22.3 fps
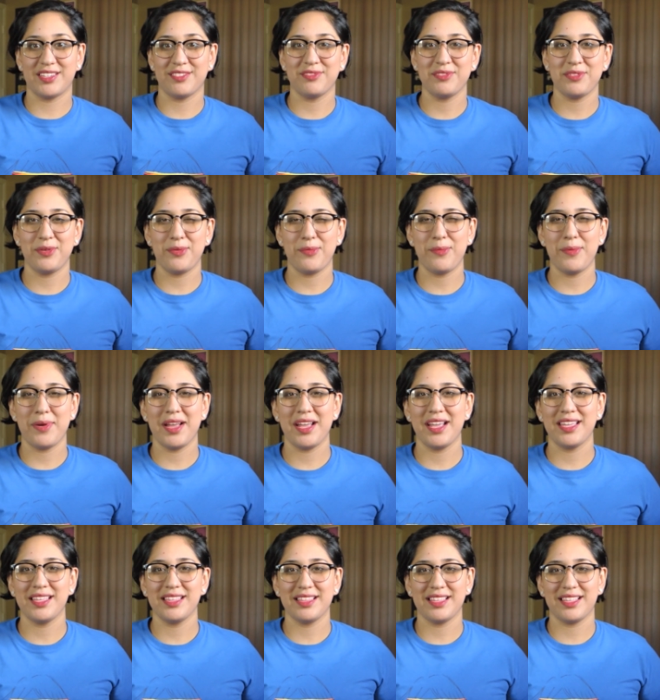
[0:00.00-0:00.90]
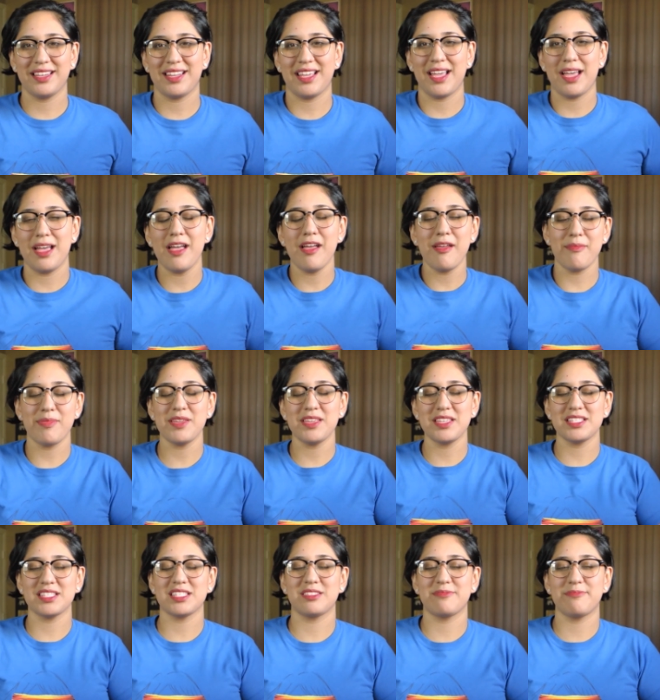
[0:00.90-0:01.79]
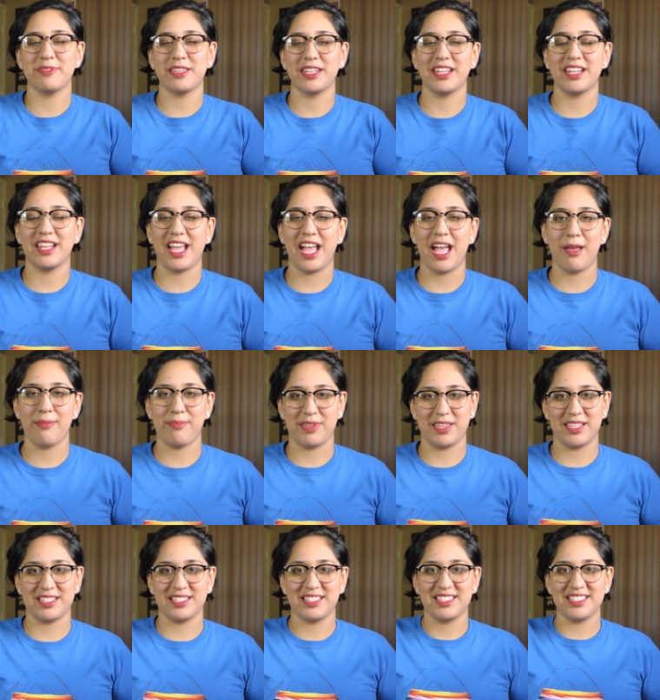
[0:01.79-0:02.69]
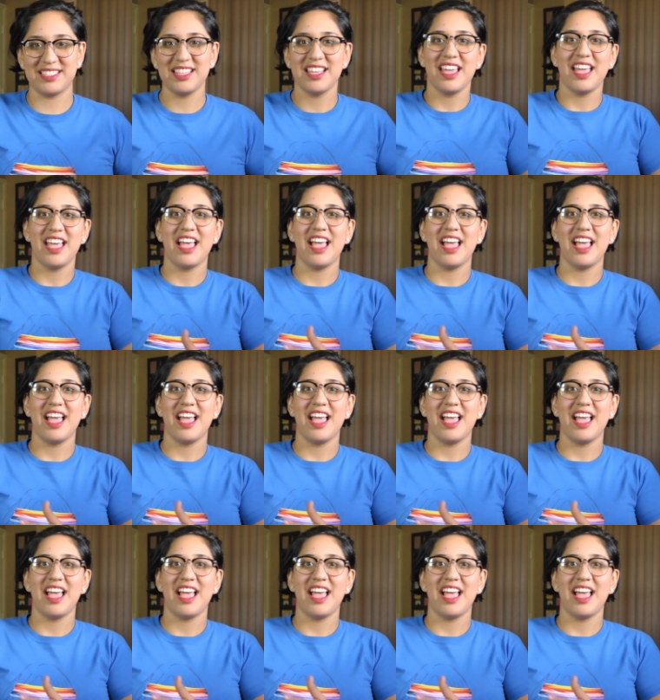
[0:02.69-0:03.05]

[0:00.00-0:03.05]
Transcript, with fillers: don't know why that happens but it happens